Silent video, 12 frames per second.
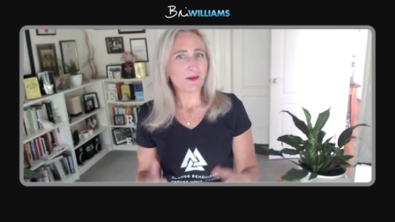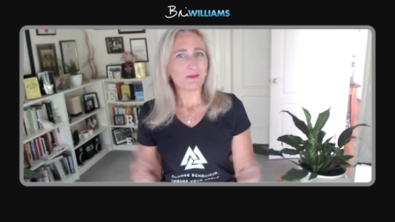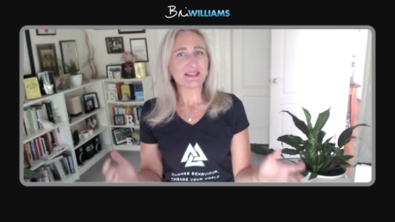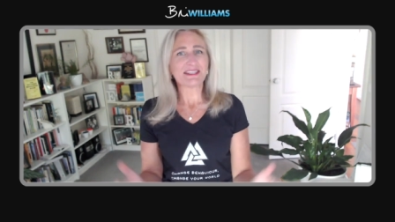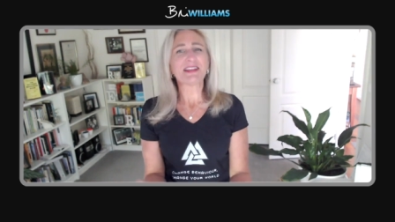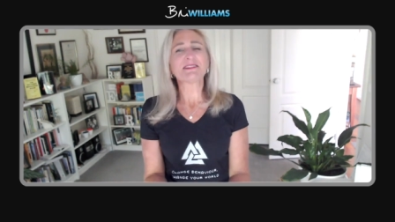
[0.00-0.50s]

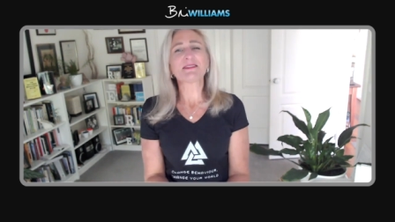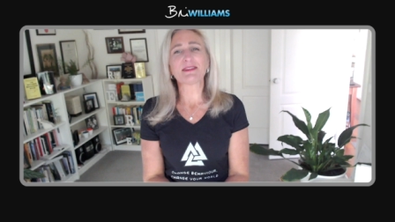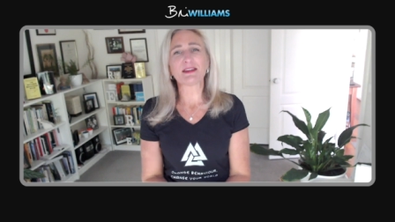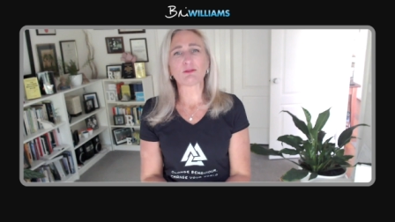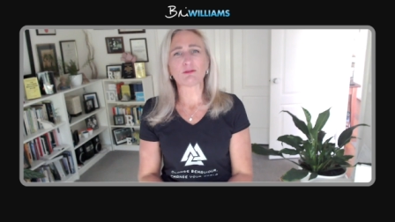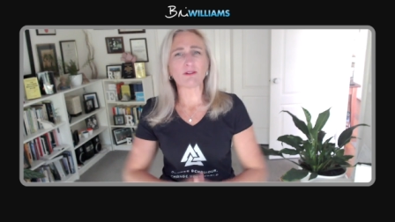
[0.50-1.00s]
We tend to
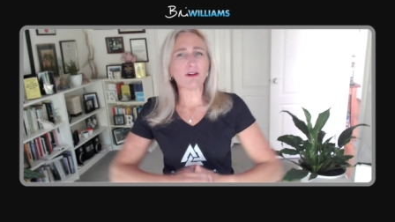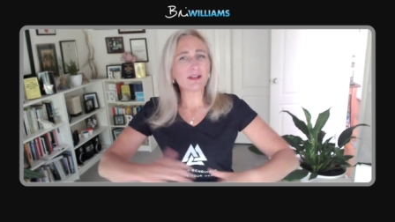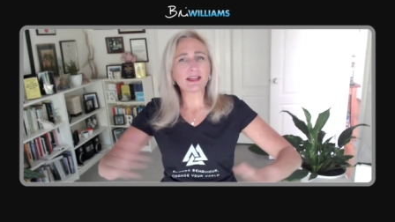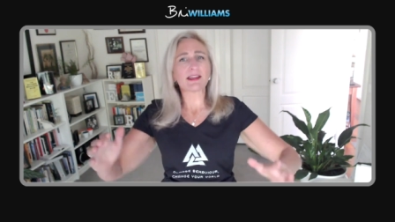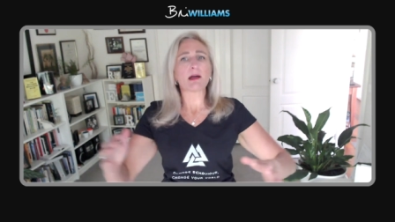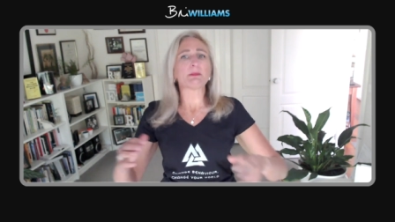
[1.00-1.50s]
think
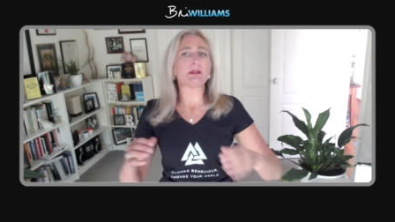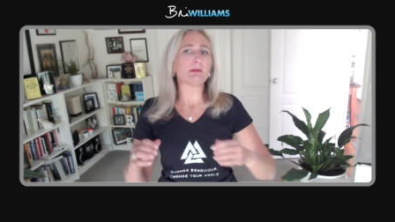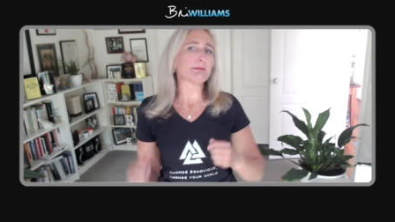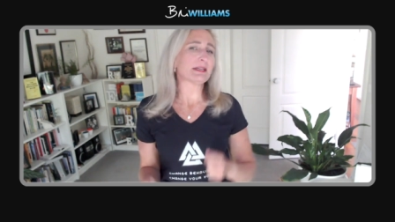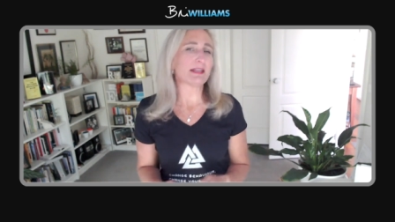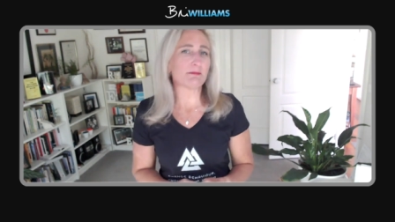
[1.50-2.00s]
rocking up in a
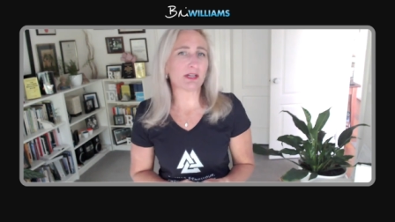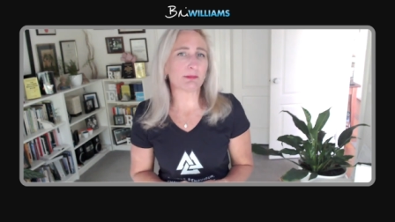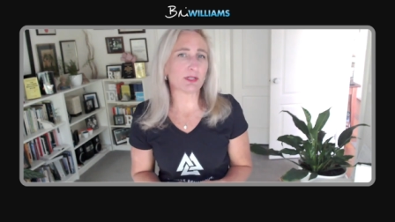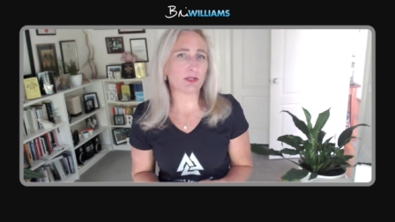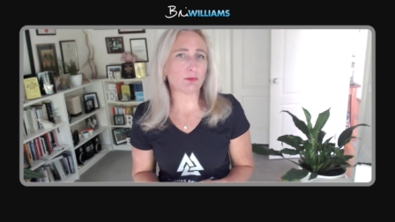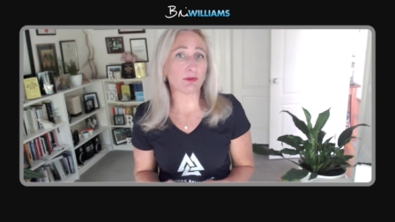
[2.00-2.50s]
B M
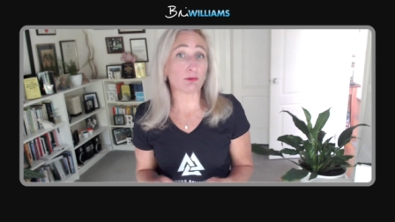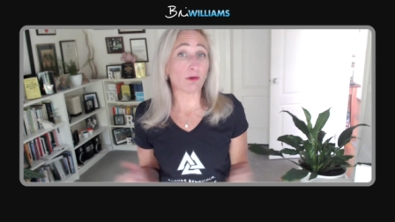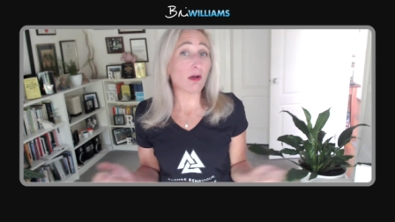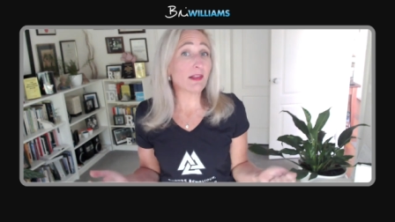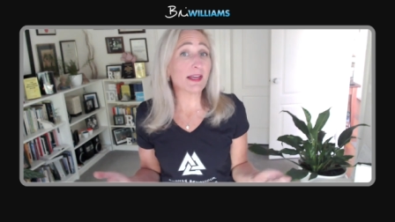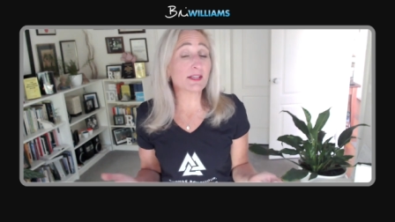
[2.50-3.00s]
W with a
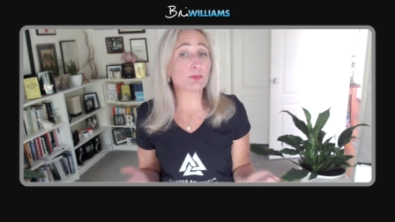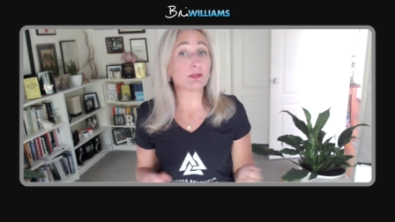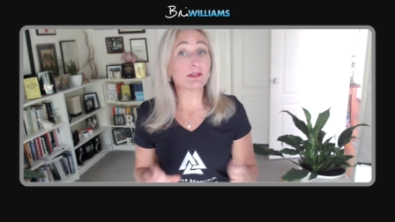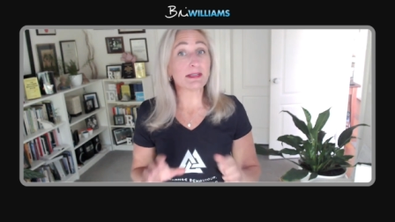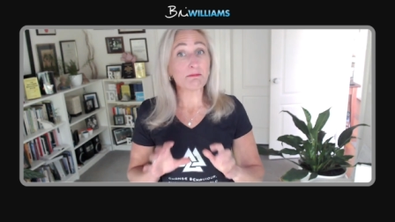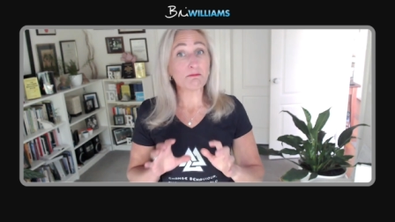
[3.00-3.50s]
Rolex
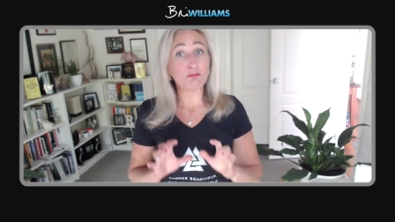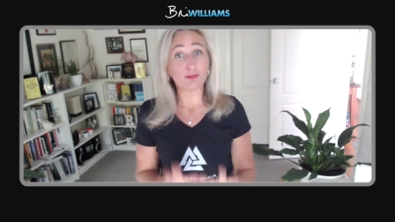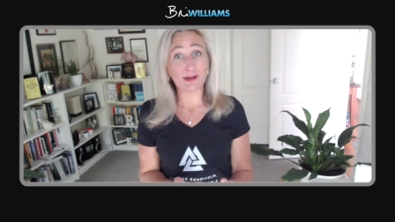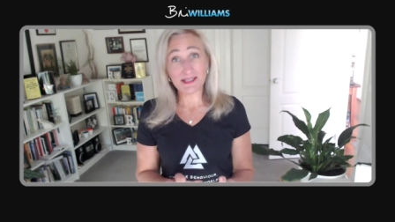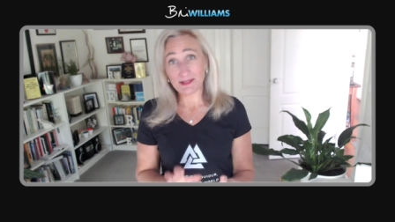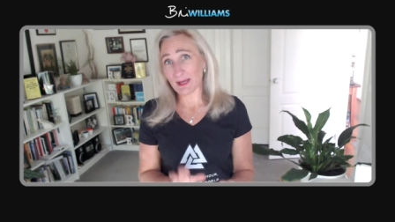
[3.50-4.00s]
will
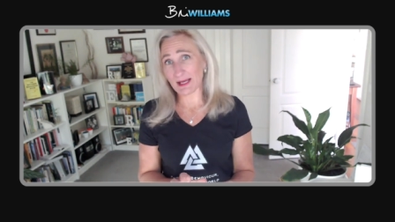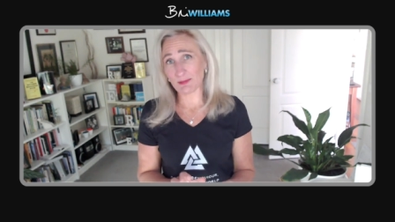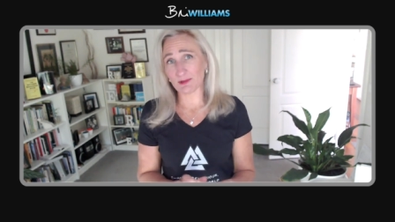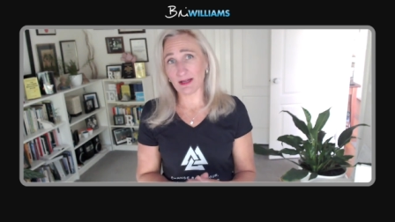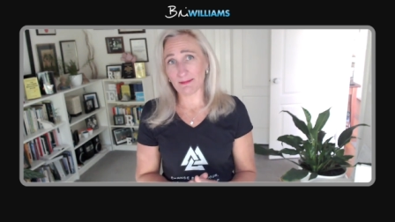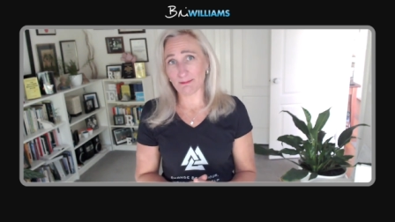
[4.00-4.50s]
impress
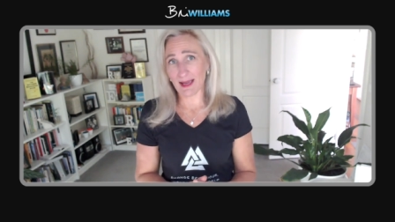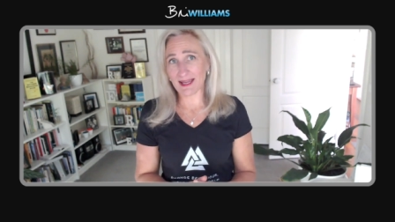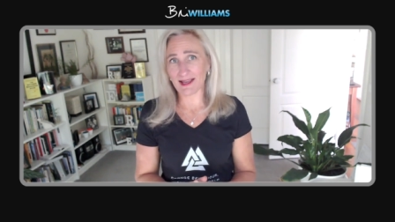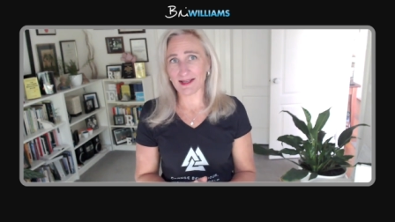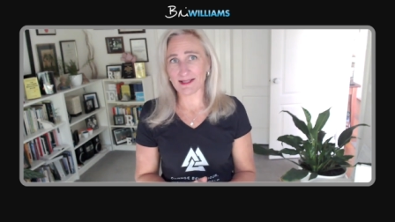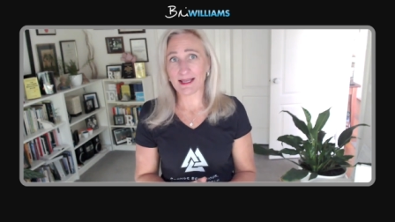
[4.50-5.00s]
people and
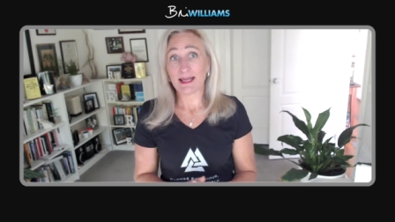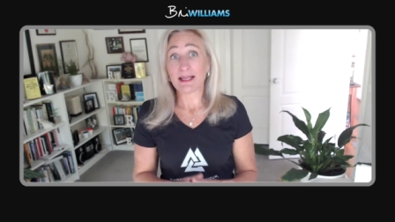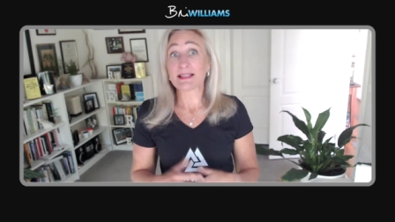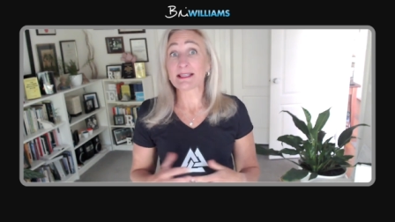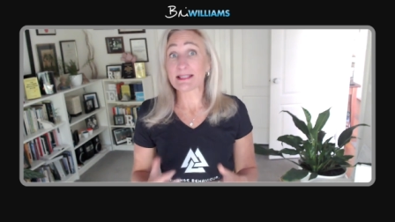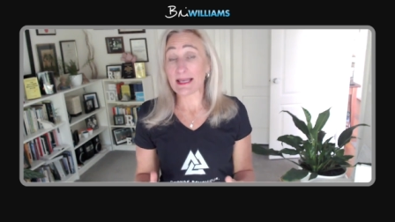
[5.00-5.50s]
make us
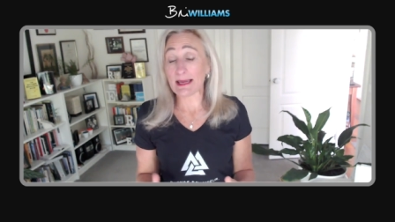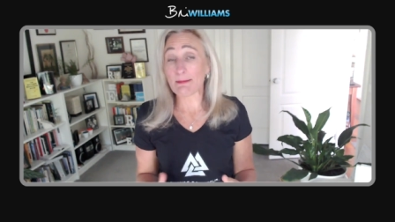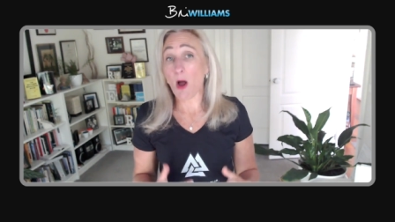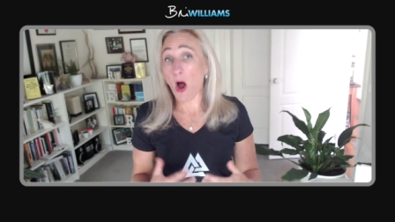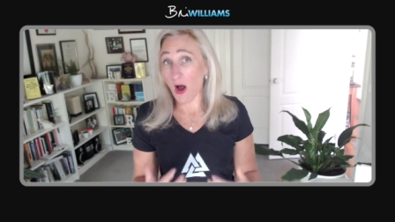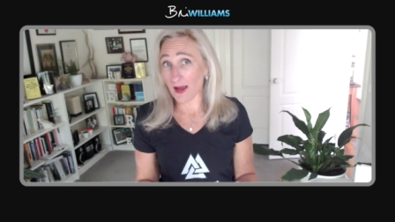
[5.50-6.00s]

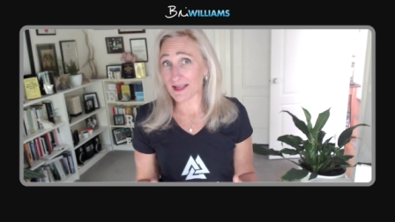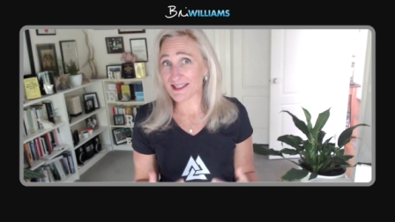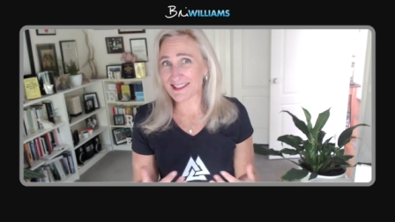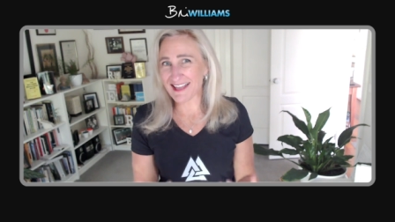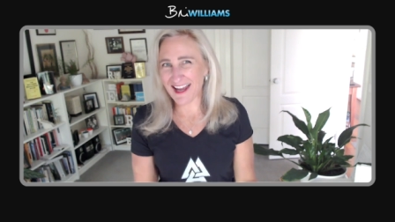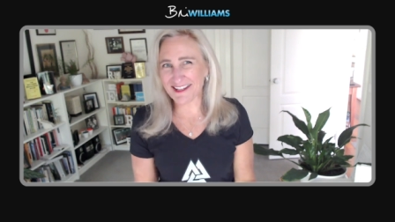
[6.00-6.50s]
seem high
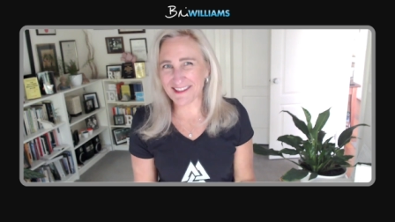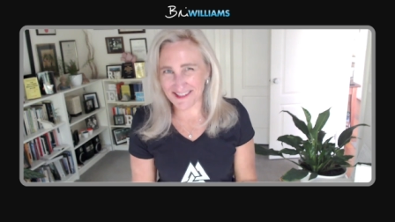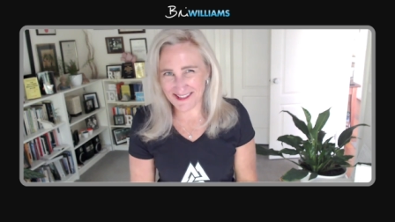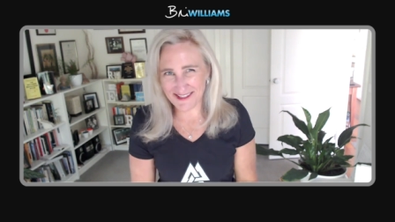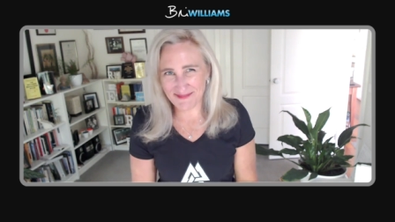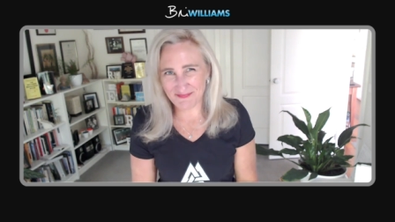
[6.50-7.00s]

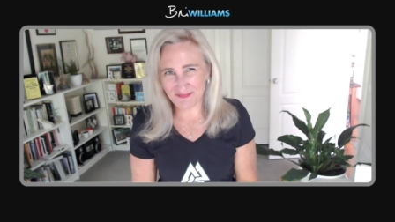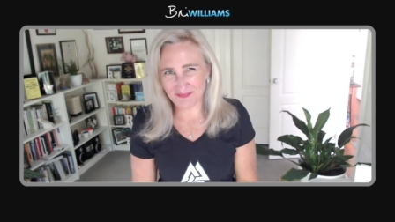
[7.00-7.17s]
status.